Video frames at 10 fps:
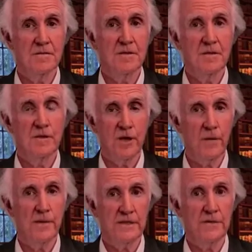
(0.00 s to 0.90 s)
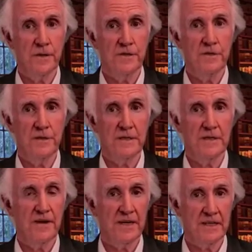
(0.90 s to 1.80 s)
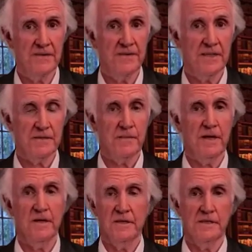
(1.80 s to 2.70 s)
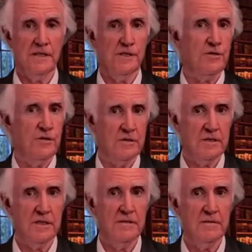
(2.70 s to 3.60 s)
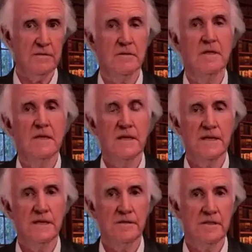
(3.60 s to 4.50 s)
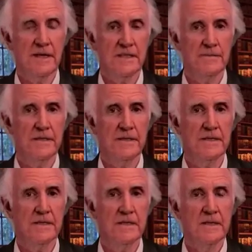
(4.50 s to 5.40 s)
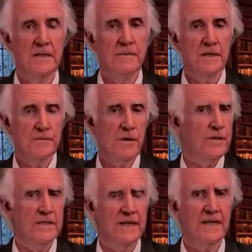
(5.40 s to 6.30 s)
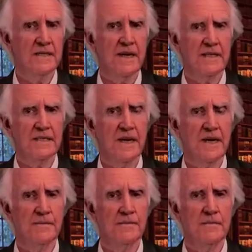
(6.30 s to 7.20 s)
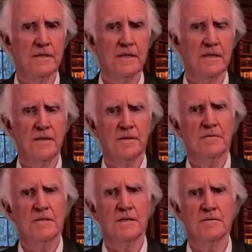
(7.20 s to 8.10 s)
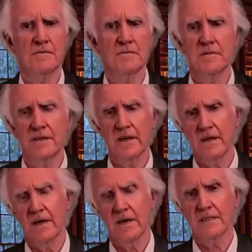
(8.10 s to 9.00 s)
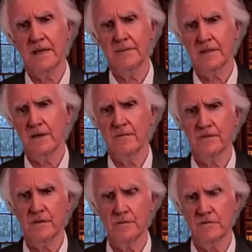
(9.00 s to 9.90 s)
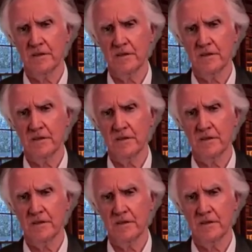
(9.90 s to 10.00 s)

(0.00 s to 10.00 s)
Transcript: lobbying that we're doing, if I can have that as my own." He said, "Sure." So he yielded that to me. Because what we'd done in that time, the non-aligned summit conference was really